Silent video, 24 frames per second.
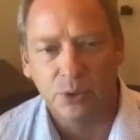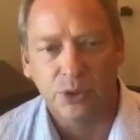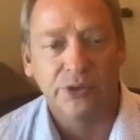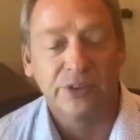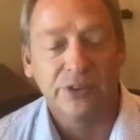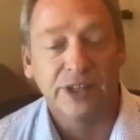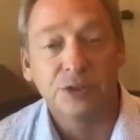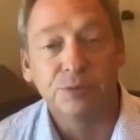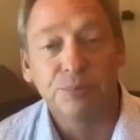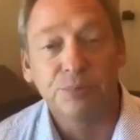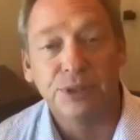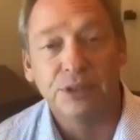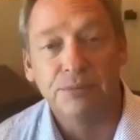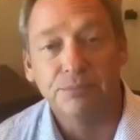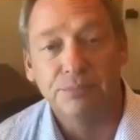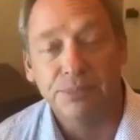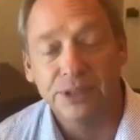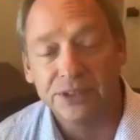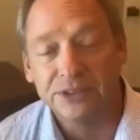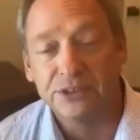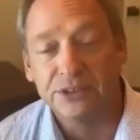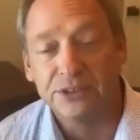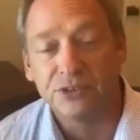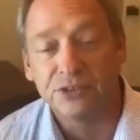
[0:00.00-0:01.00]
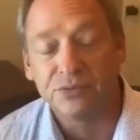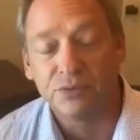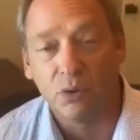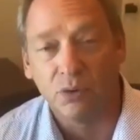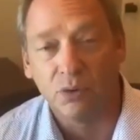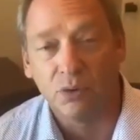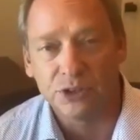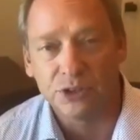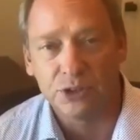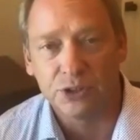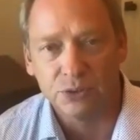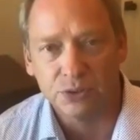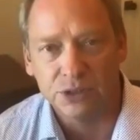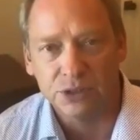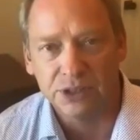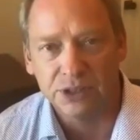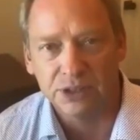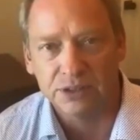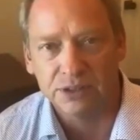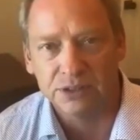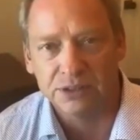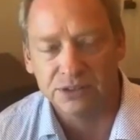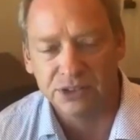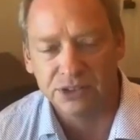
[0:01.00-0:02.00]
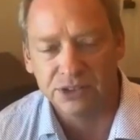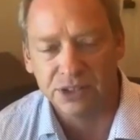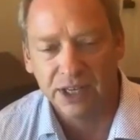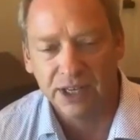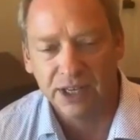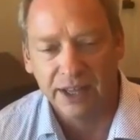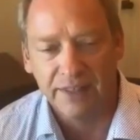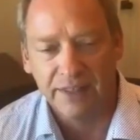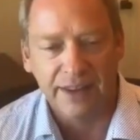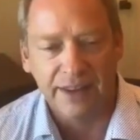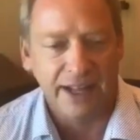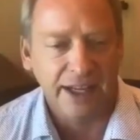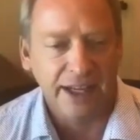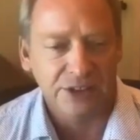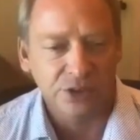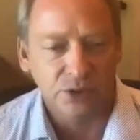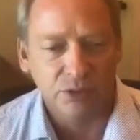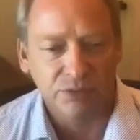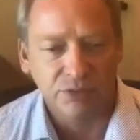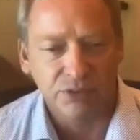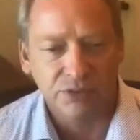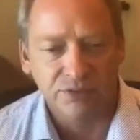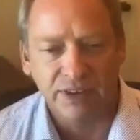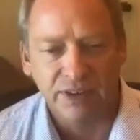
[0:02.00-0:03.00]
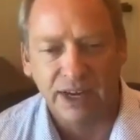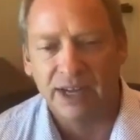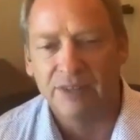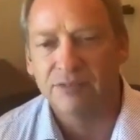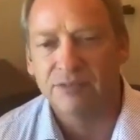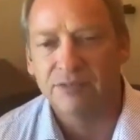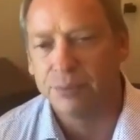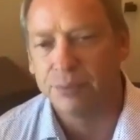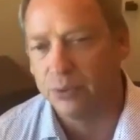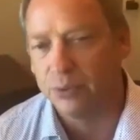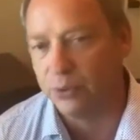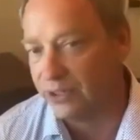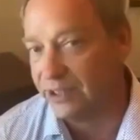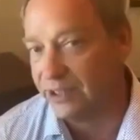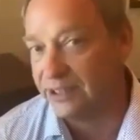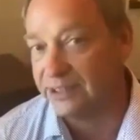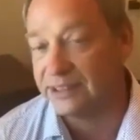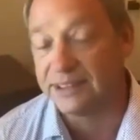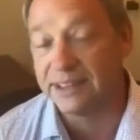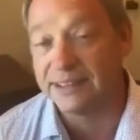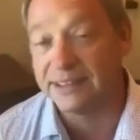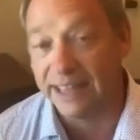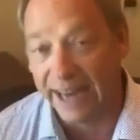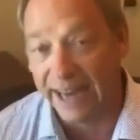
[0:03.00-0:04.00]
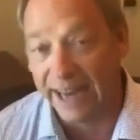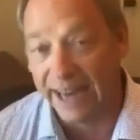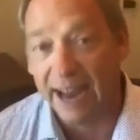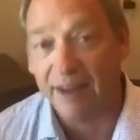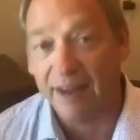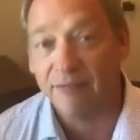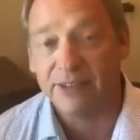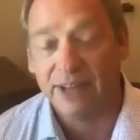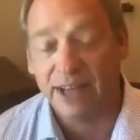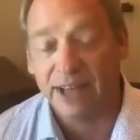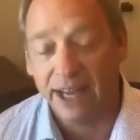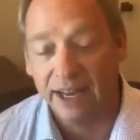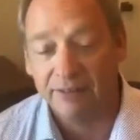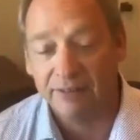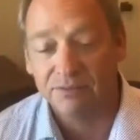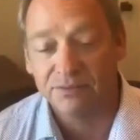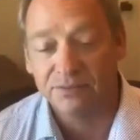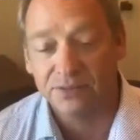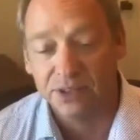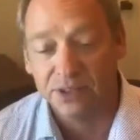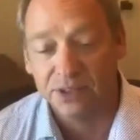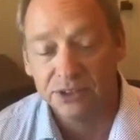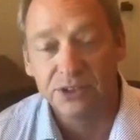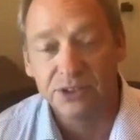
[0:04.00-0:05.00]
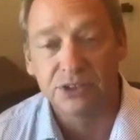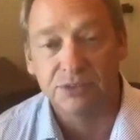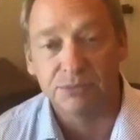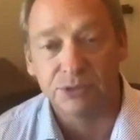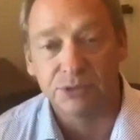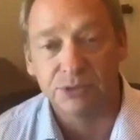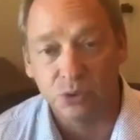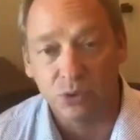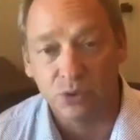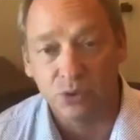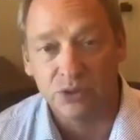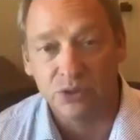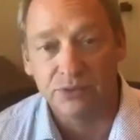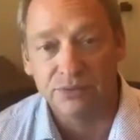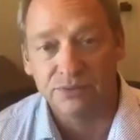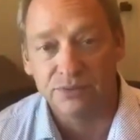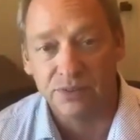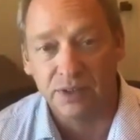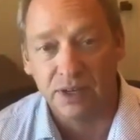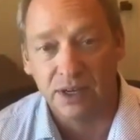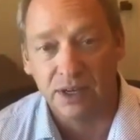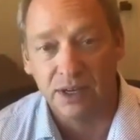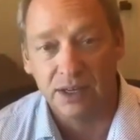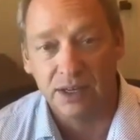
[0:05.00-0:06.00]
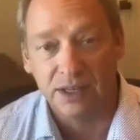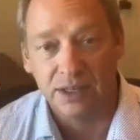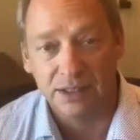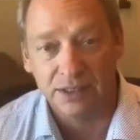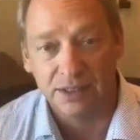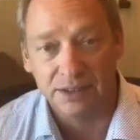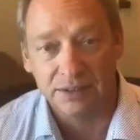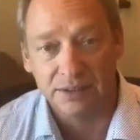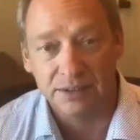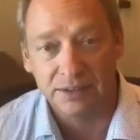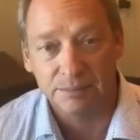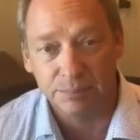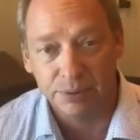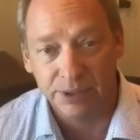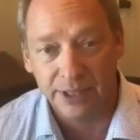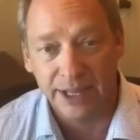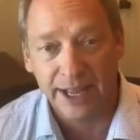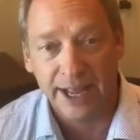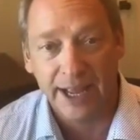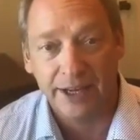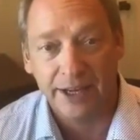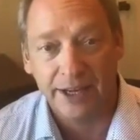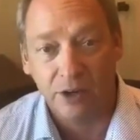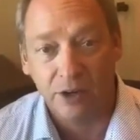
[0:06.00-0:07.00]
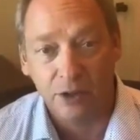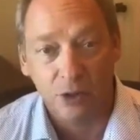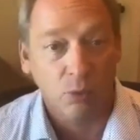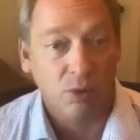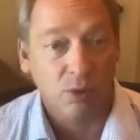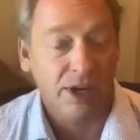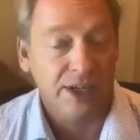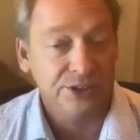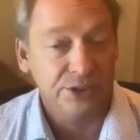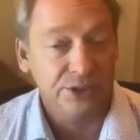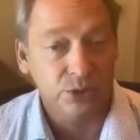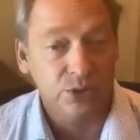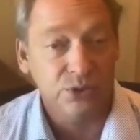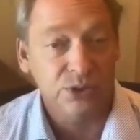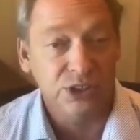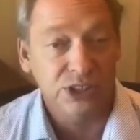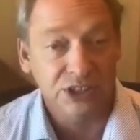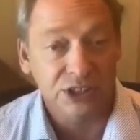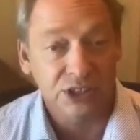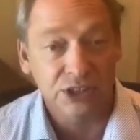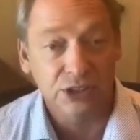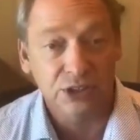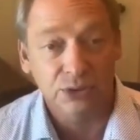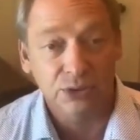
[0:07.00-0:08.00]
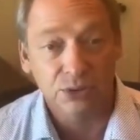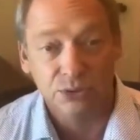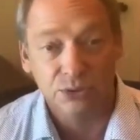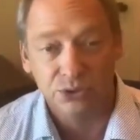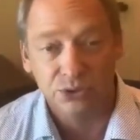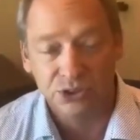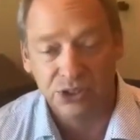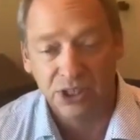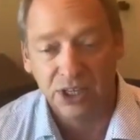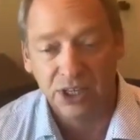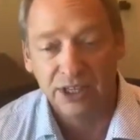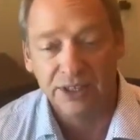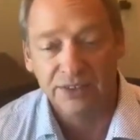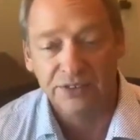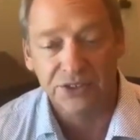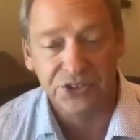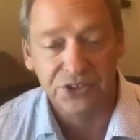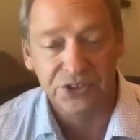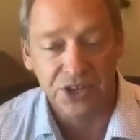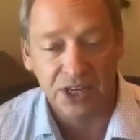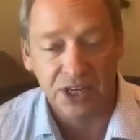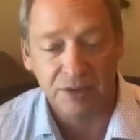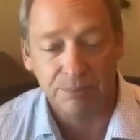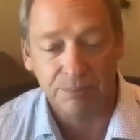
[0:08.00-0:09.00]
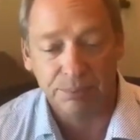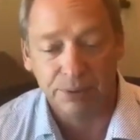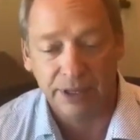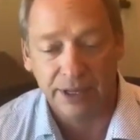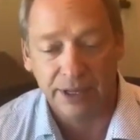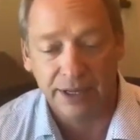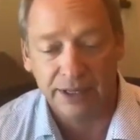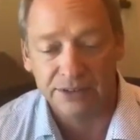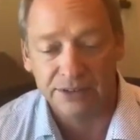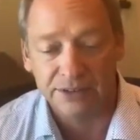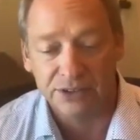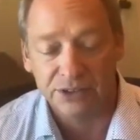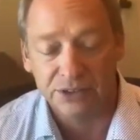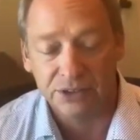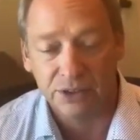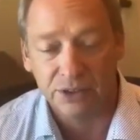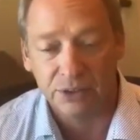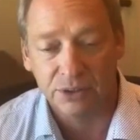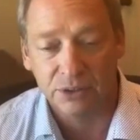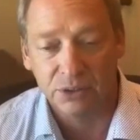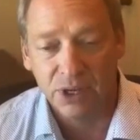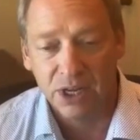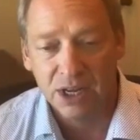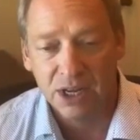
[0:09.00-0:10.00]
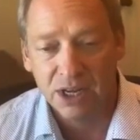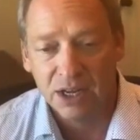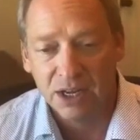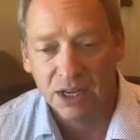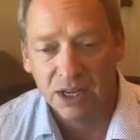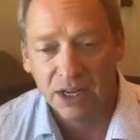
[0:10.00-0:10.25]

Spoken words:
employer that's been in business for over 2 years and has over 5 employees that they have to have some sort of plan. Otherwise, you need to use the state plan. So